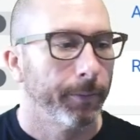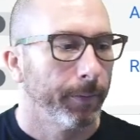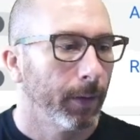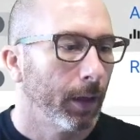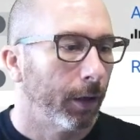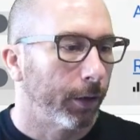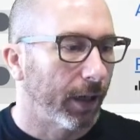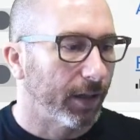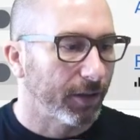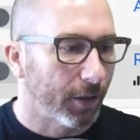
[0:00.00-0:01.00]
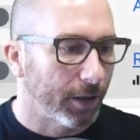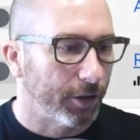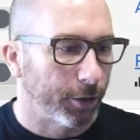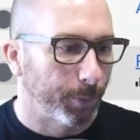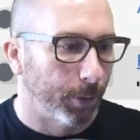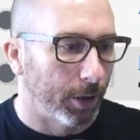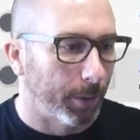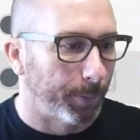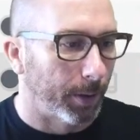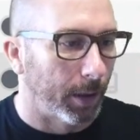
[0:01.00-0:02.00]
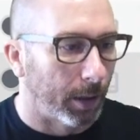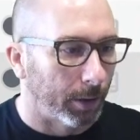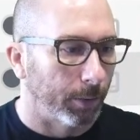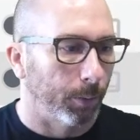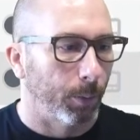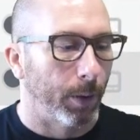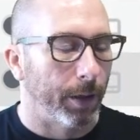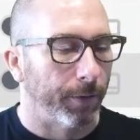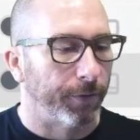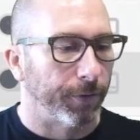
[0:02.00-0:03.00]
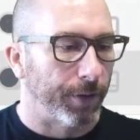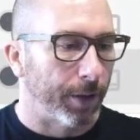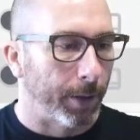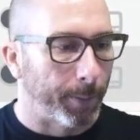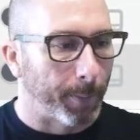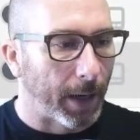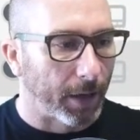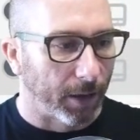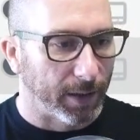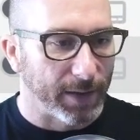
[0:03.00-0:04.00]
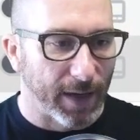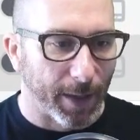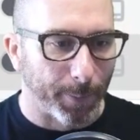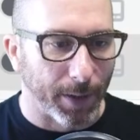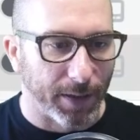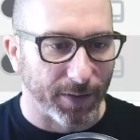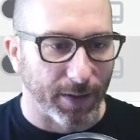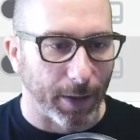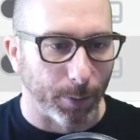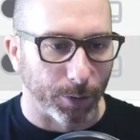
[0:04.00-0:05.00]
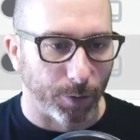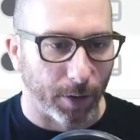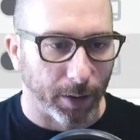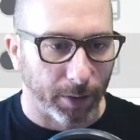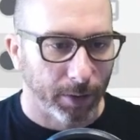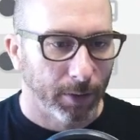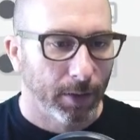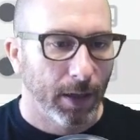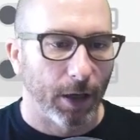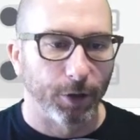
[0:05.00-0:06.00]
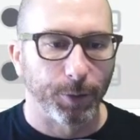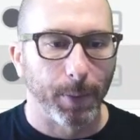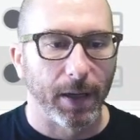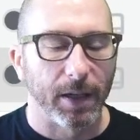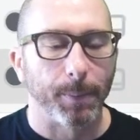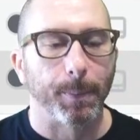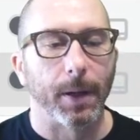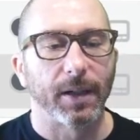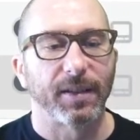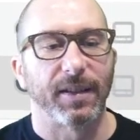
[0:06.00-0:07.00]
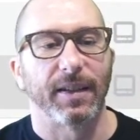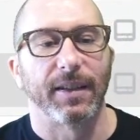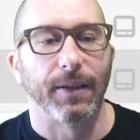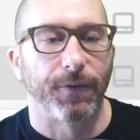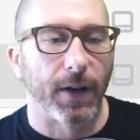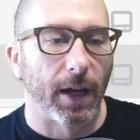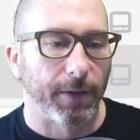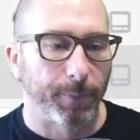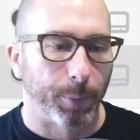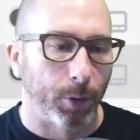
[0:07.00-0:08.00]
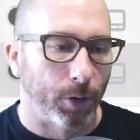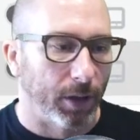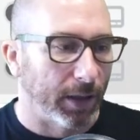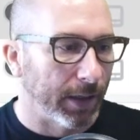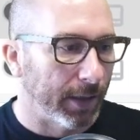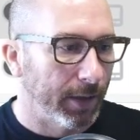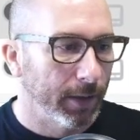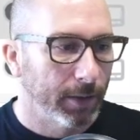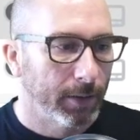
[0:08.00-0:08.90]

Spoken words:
Okay, so I just put up one of the buyer lead campaigns that I was running. I was paying $1.65 per lead.